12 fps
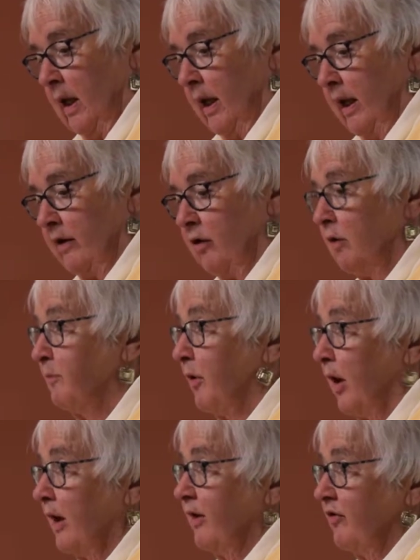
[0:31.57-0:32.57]
In her
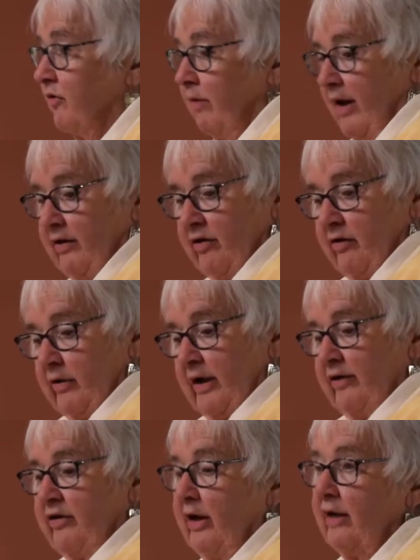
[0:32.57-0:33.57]
book, A Strange Stirring,
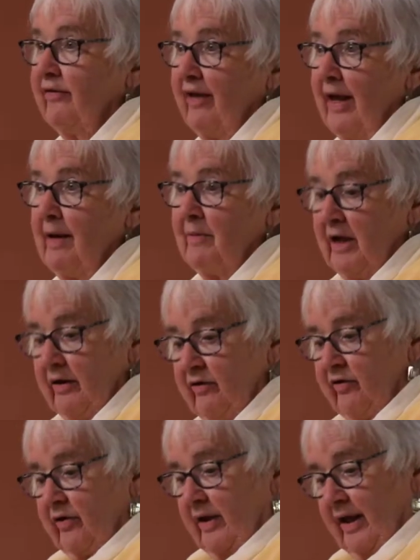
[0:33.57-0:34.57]
she
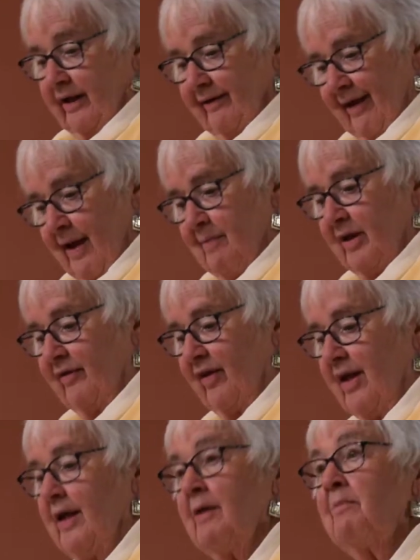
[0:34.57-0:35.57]
examines
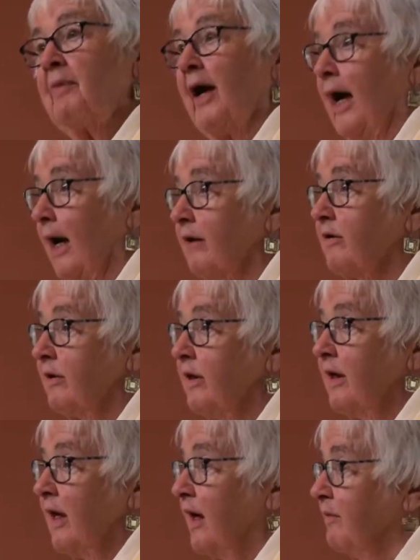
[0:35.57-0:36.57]
the impact
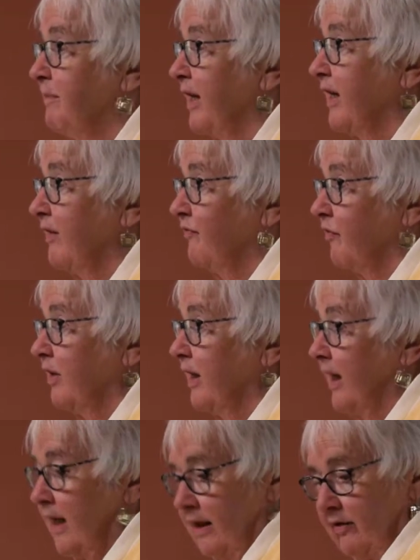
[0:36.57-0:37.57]
of Betty
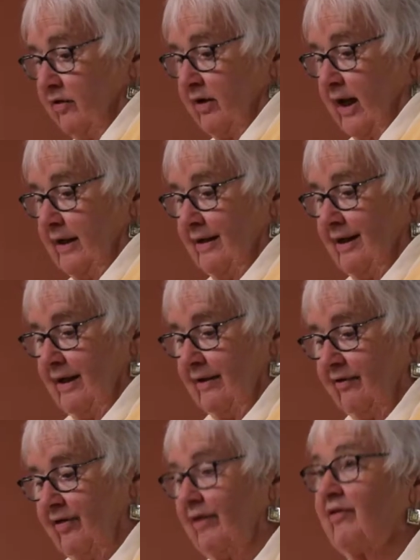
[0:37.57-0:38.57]
Friedan's
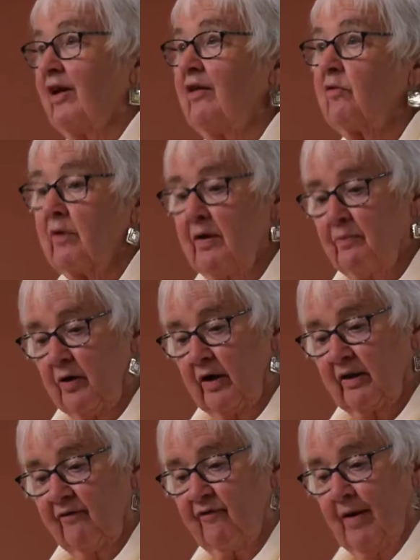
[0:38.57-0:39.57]
1963 book,
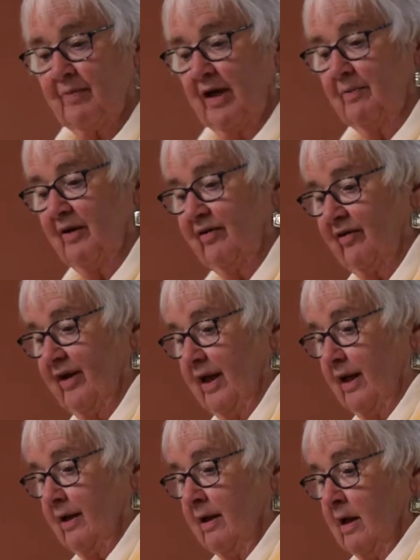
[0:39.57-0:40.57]
The Feminine
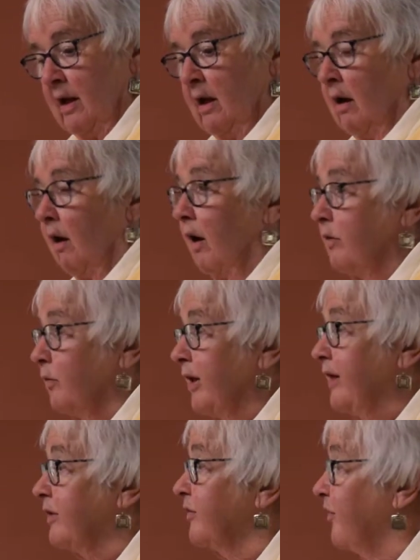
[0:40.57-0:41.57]
Mystique, on
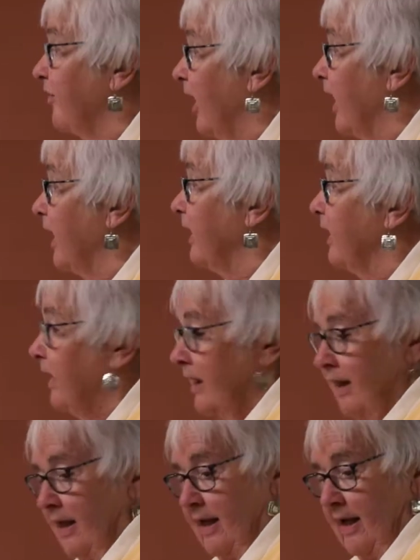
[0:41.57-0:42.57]
readers then
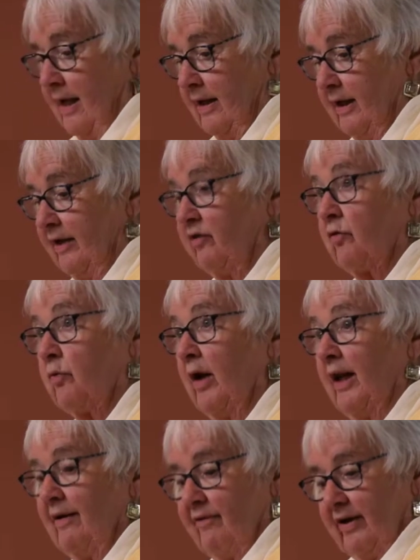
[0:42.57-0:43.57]
and its
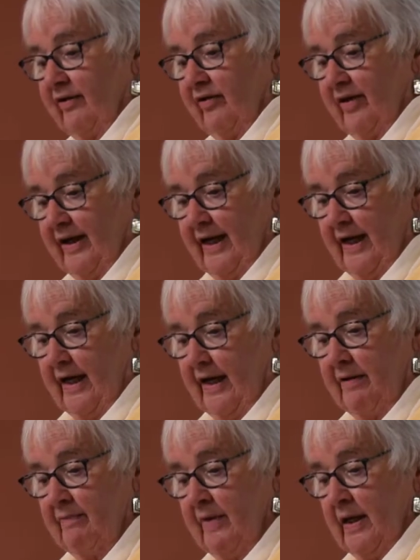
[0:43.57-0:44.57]
relevance today.